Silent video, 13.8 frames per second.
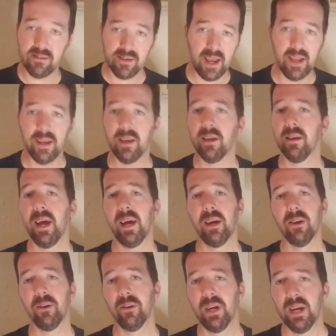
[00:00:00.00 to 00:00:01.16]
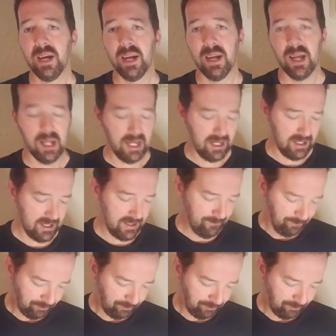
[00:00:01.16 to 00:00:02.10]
sanding down, but